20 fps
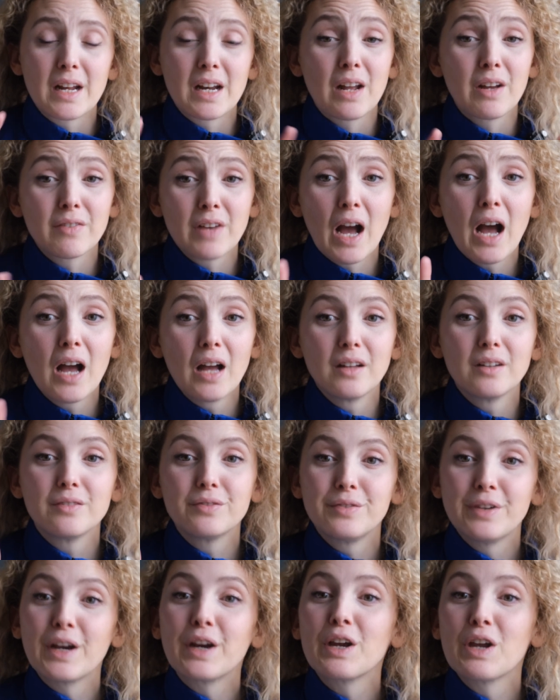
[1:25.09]
And I've got
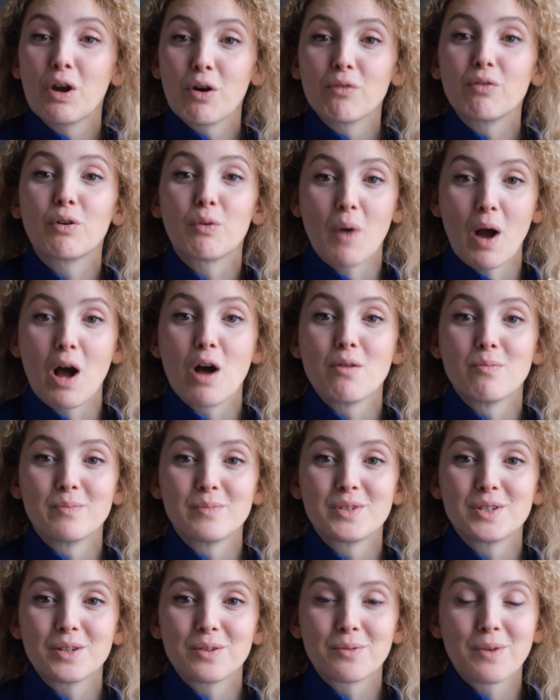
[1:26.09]
very
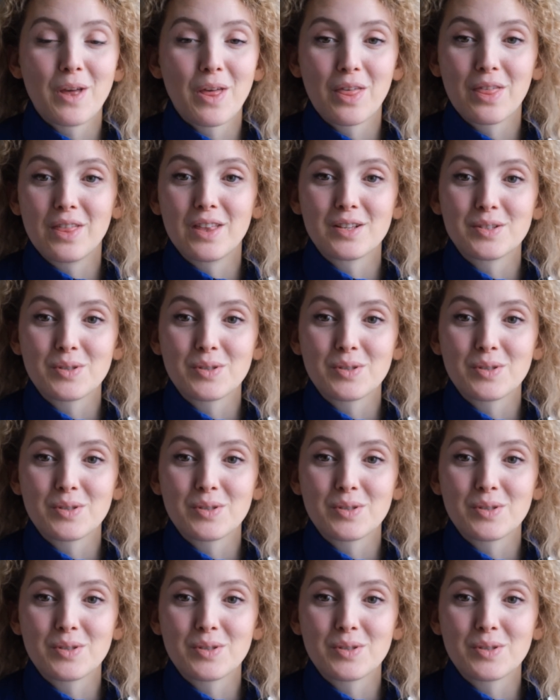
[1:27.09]
overwhelmed with